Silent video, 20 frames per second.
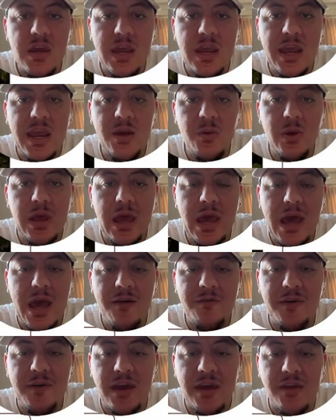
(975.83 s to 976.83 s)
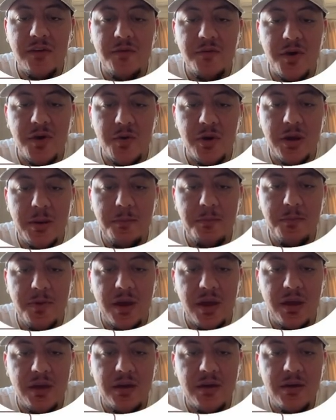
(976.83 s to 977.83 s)
and we have a very
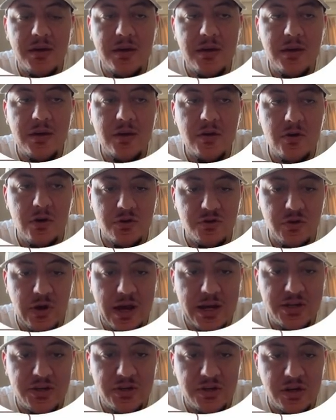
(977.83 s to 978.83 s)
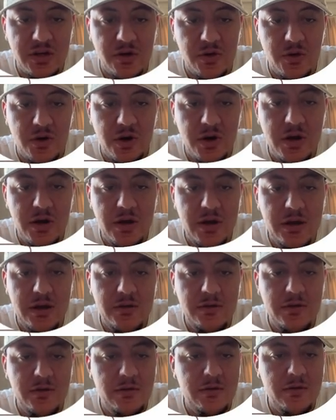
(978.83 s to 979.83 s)
big call to action here,
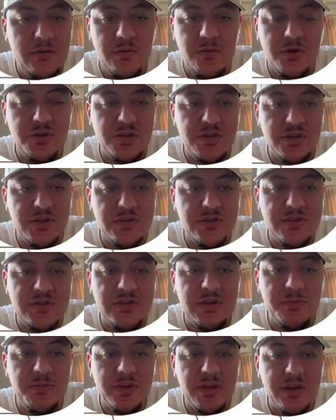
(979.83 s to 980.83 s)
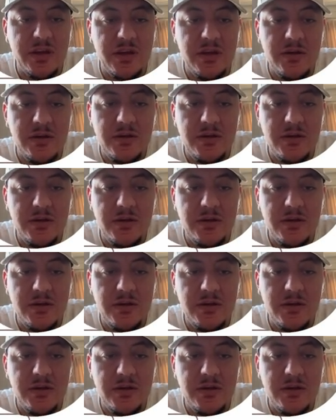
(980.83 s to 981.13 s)
which is simply